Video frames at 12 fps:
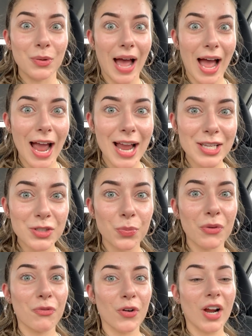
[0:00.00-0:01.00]
so guys,
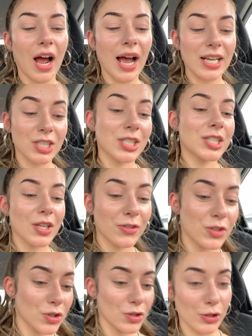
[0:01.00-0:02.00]
we forgot. I just
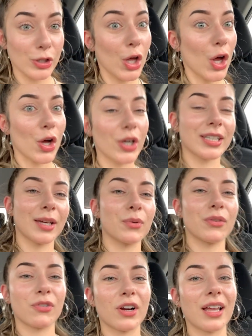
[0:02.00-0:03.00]
looked and
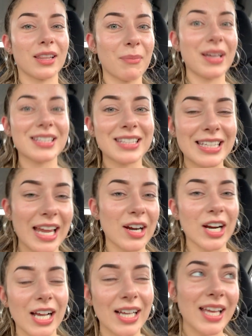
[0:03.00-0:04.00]
we forgot the
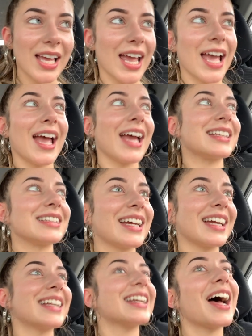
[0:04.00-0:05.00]
mascara, and
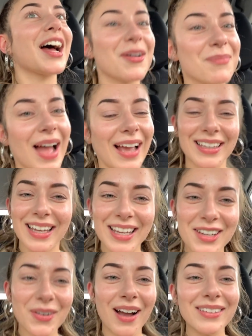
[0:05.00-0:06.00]
then I
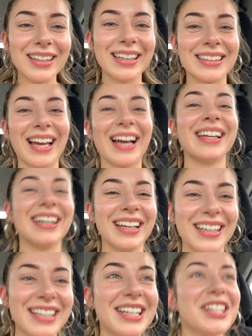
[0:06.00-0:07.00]
can't go out like that.
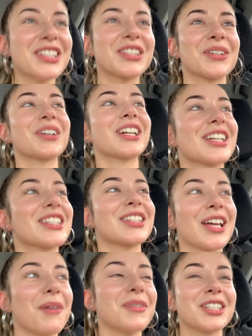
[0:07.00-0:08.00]
So we're gonna
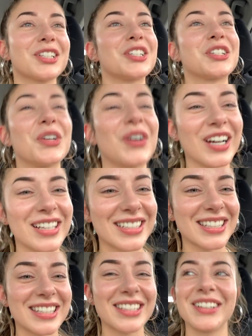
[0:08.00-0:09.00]
stop at the
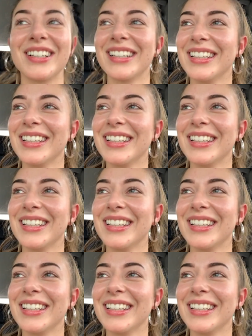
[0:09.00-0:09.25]
drugstore